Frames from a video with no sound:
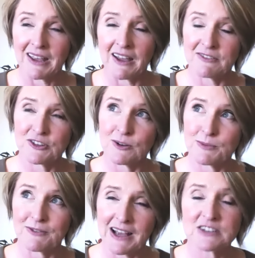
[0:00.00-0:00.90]
In terms
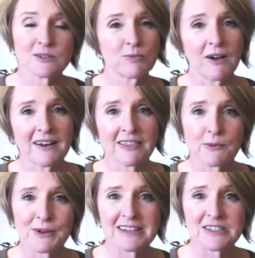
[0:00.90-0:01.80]
of national pride, I think
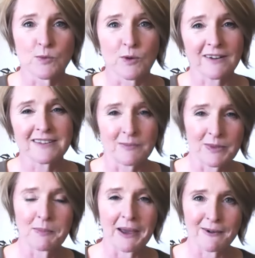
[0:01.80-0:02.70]
we need to work on
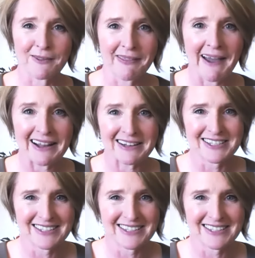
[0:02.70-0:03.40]
something better than that.